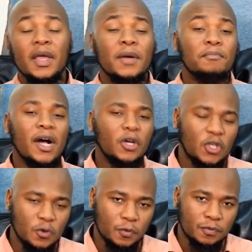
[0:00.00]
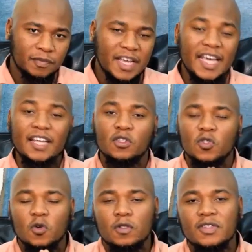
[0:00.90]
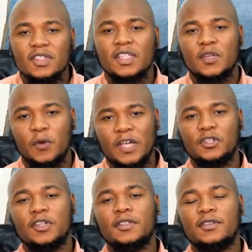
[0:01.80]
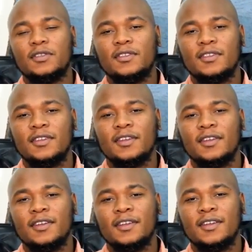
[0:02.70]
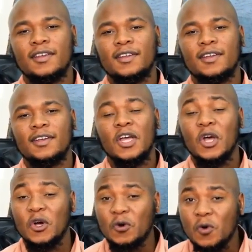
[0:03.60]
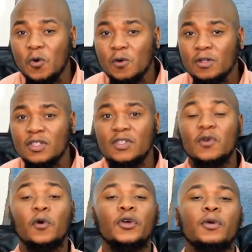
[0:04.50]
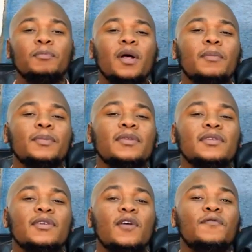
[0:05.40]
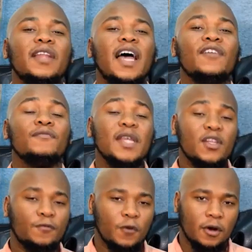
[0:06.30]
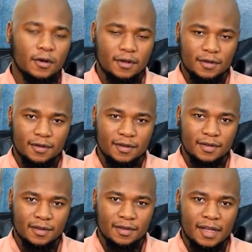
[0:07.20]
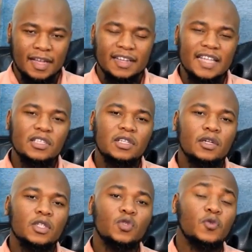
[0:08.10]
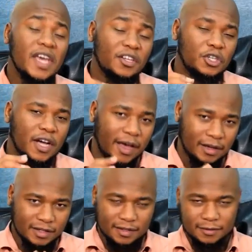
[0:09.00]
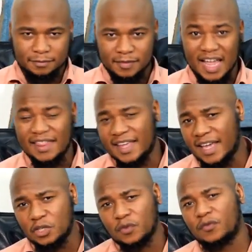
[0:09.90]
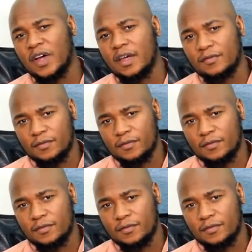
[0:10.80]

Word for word: Mark you, in certain situations, goals or your purpose of life may differ. Let's look to a child at the age of five.